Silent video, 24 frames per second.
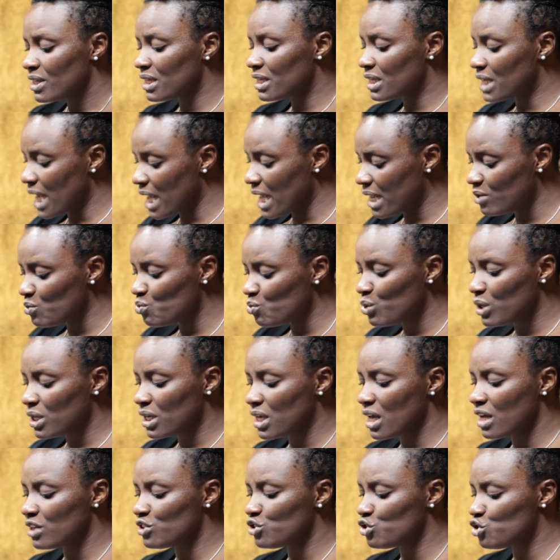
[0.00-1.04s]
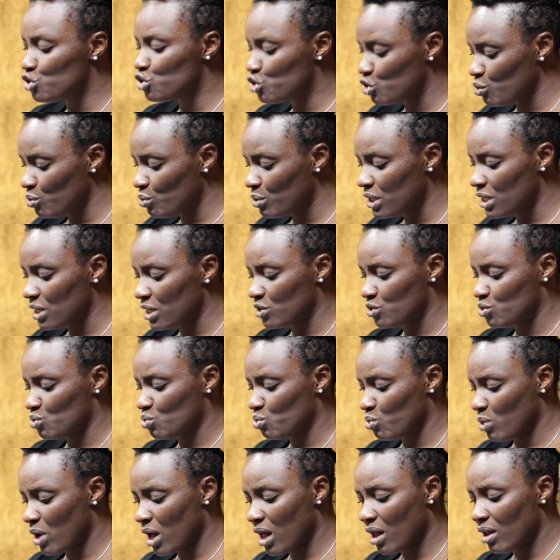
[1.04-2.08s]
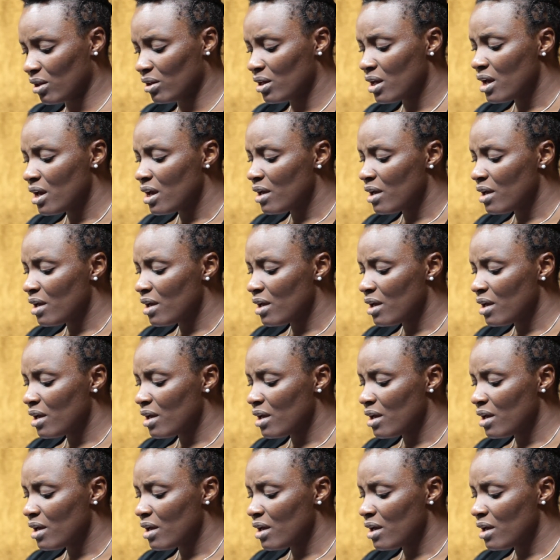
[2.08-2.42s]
then we can do it as well.